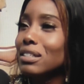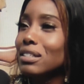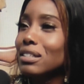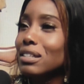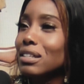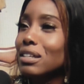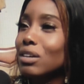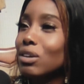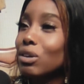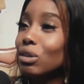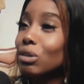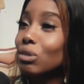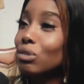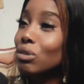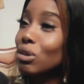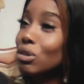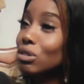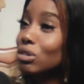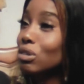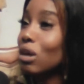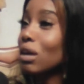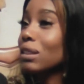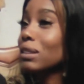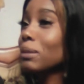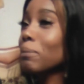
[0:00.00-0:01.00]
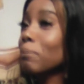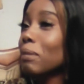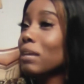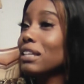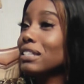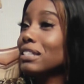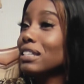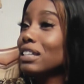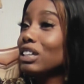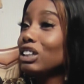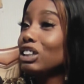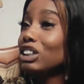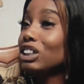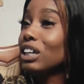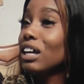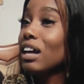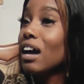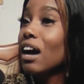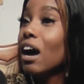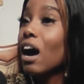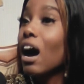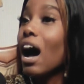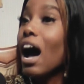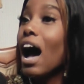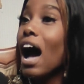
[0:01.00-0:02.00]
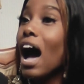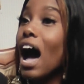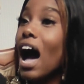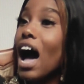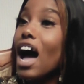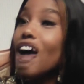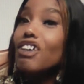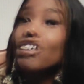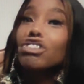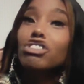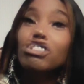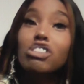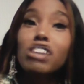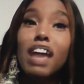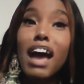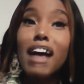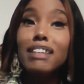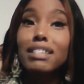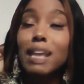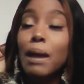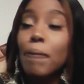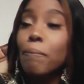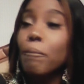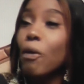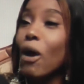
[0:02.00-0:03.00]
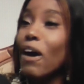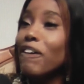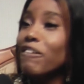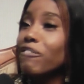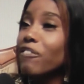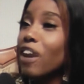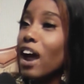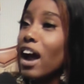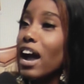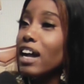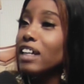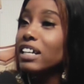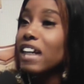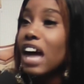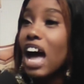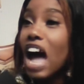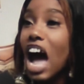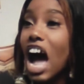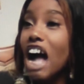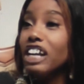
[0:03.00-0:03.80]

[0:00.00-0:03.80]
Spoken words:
easy. Oluo saw the message. She has a boyfriend,